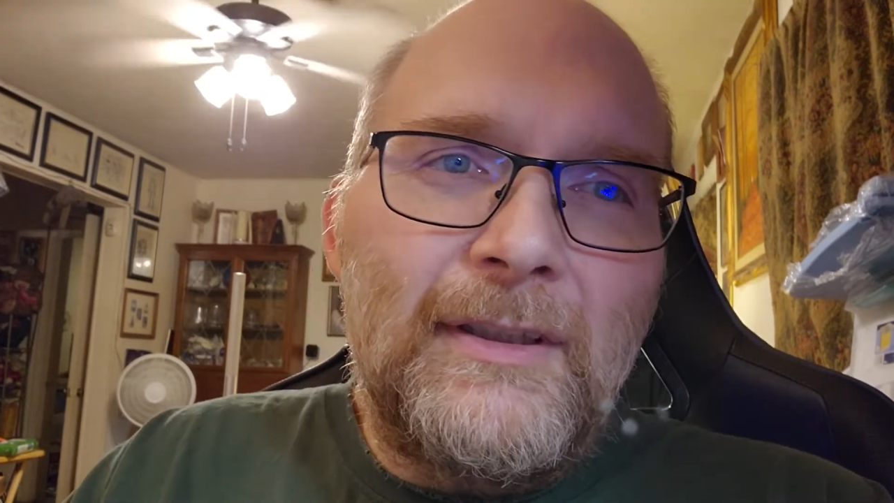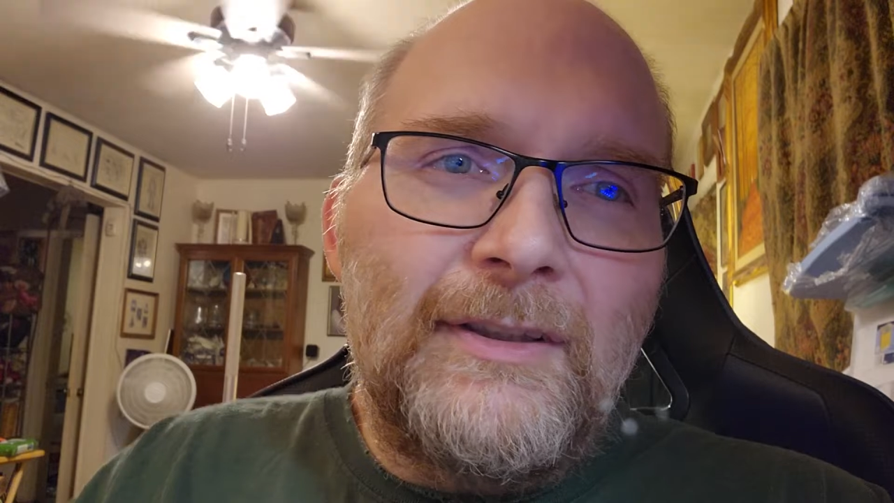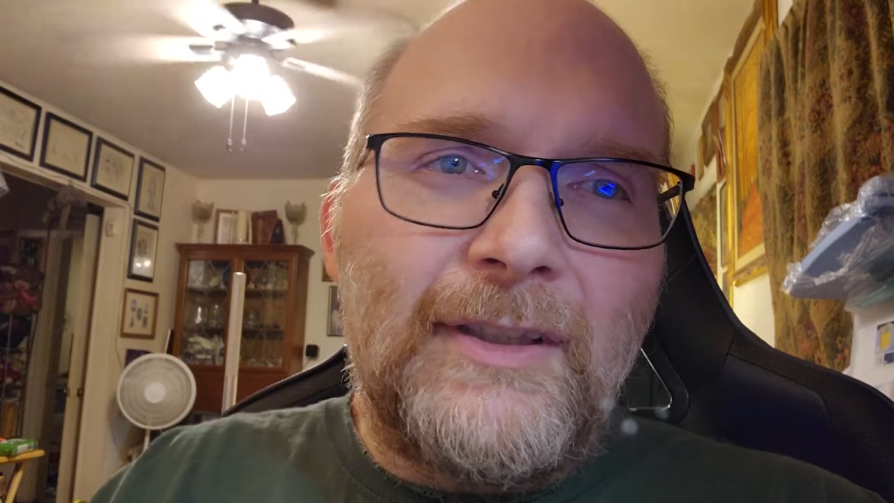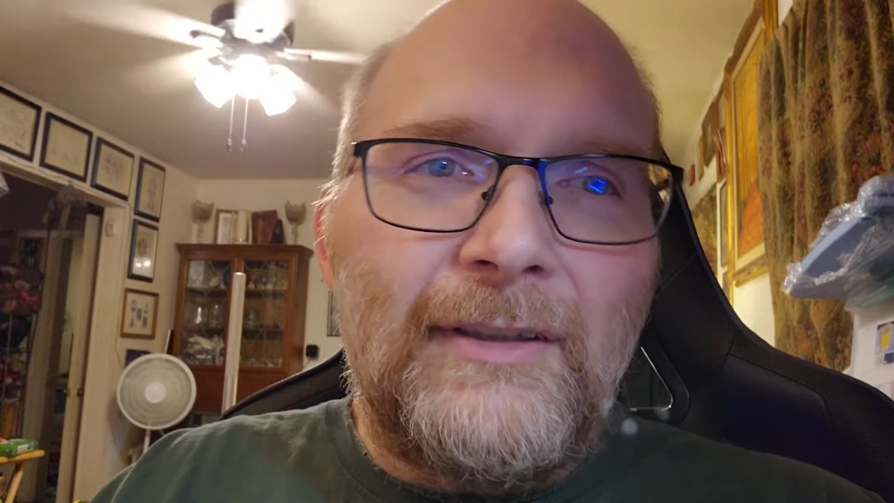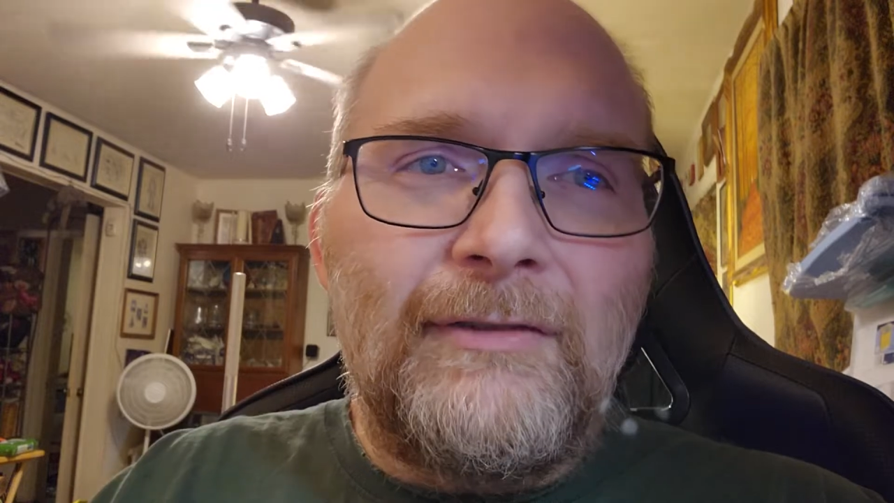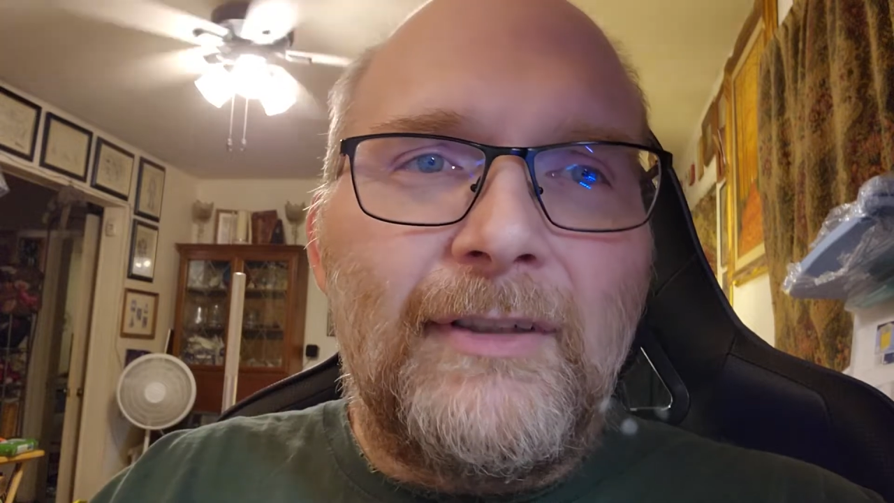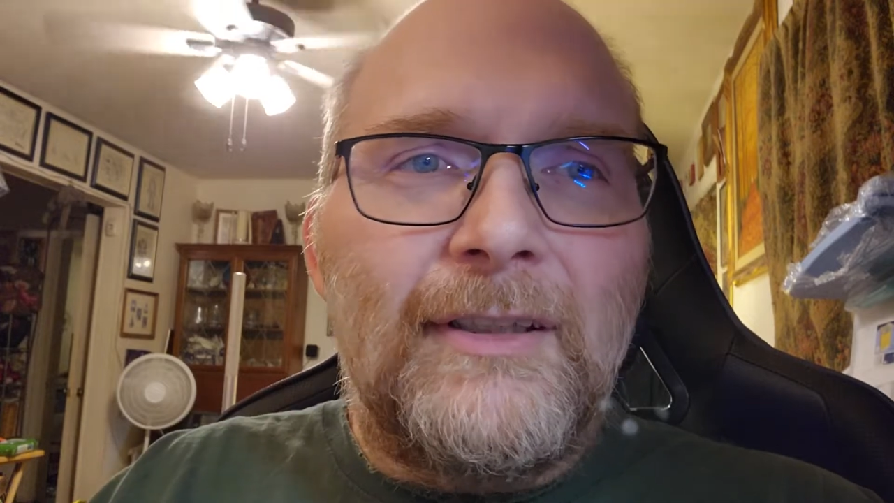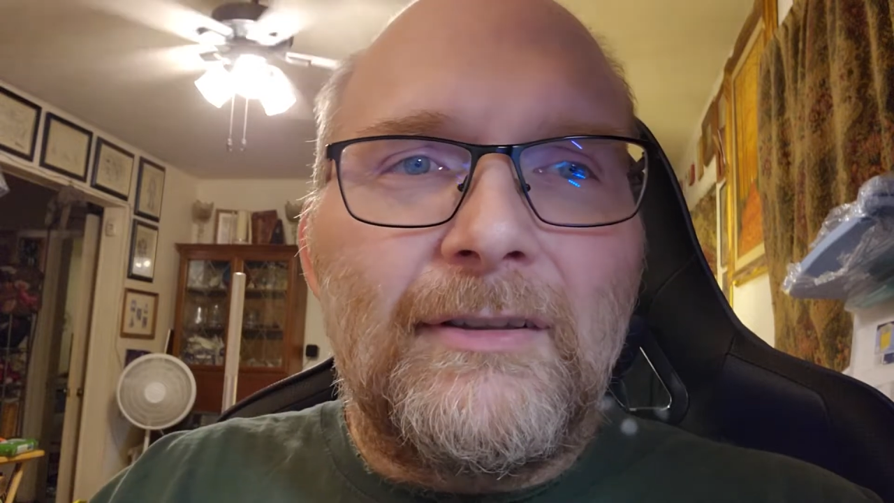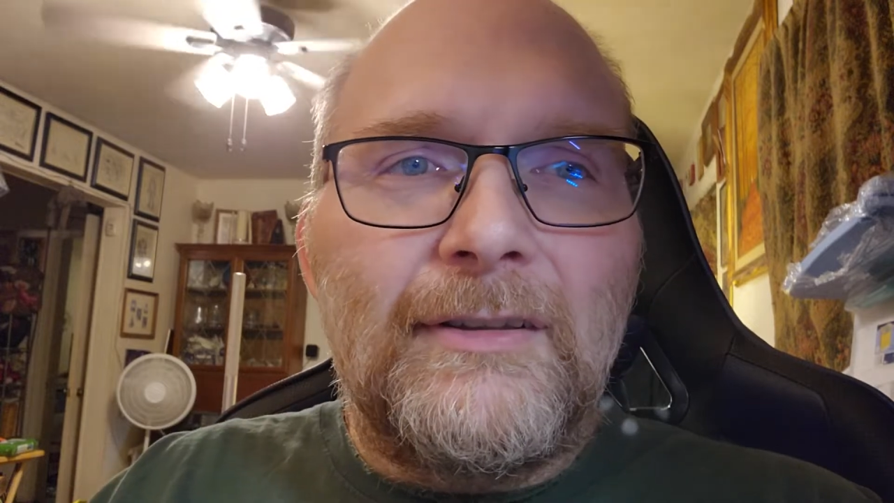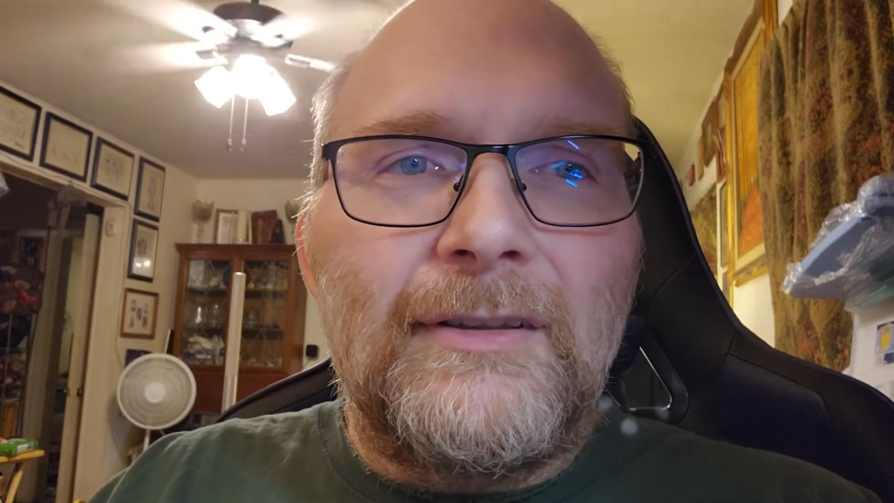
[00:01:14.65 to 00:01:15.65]
of the sound
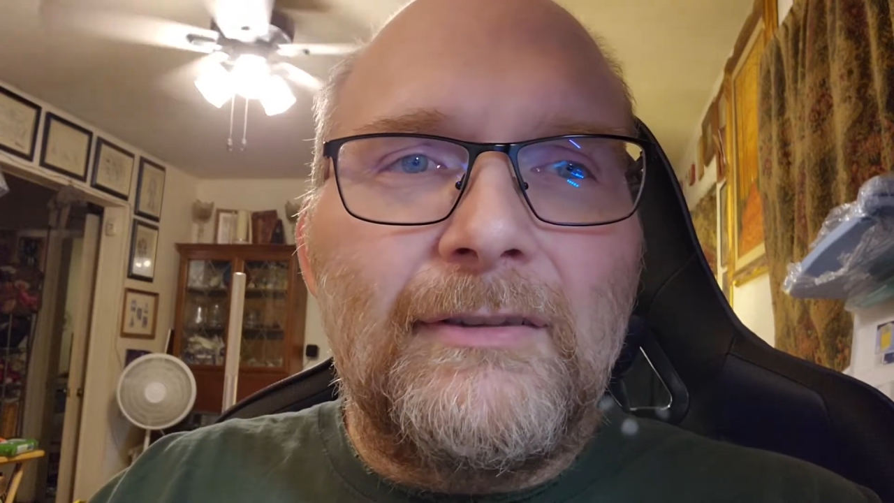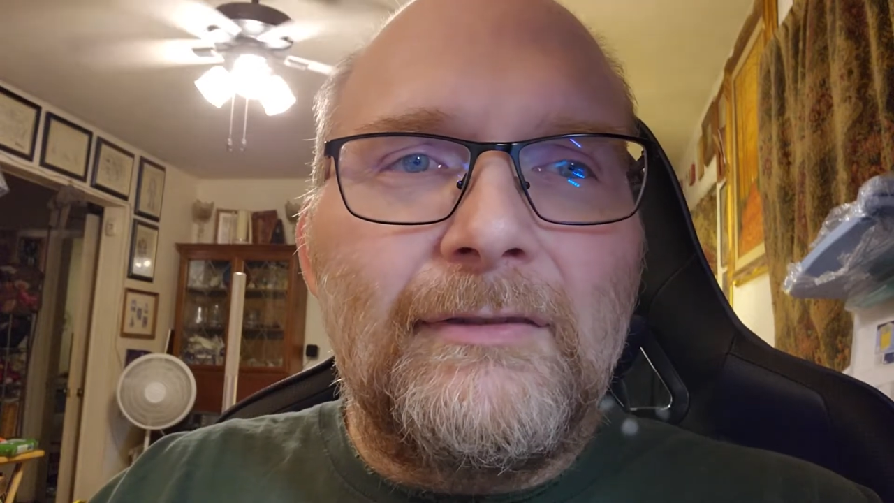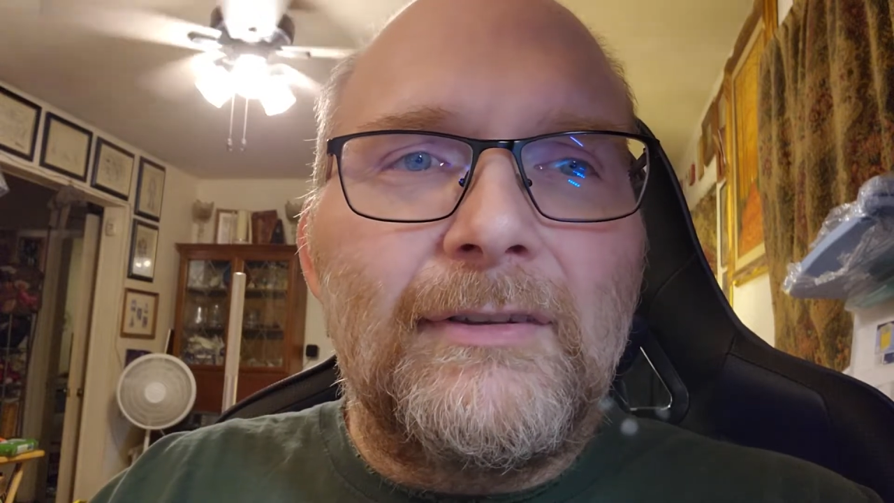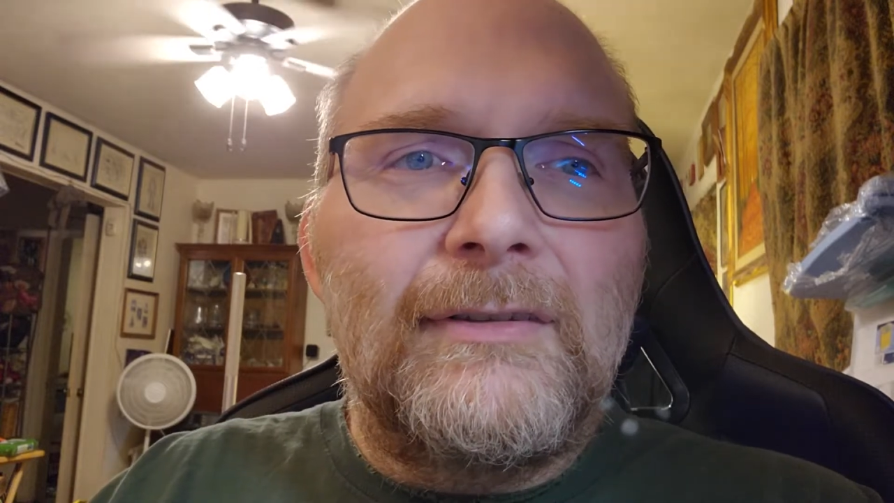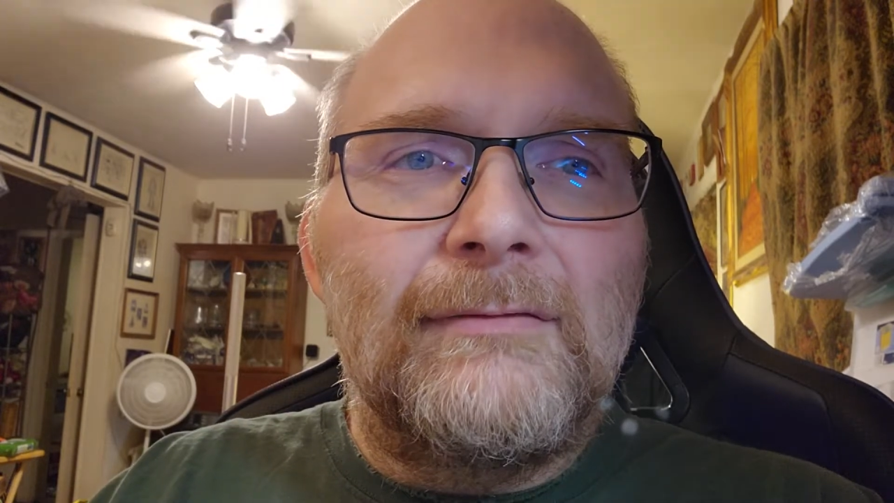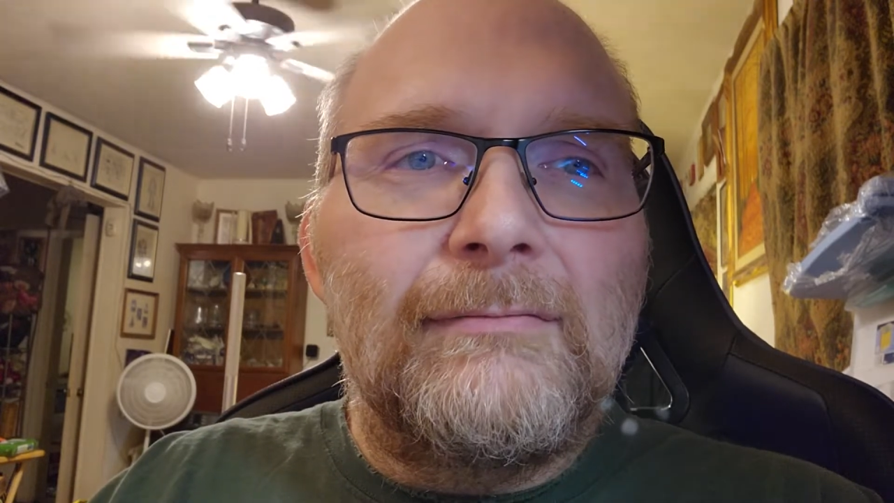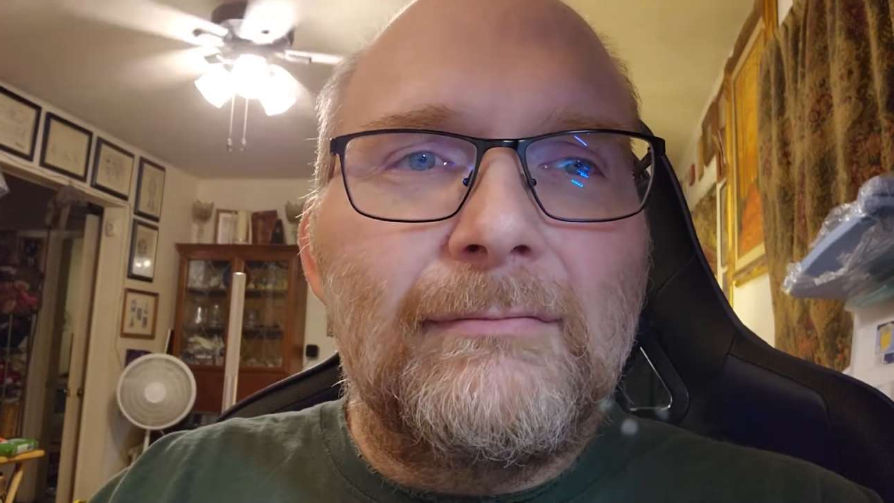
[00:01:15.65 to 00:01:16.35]
effects and stuff, but,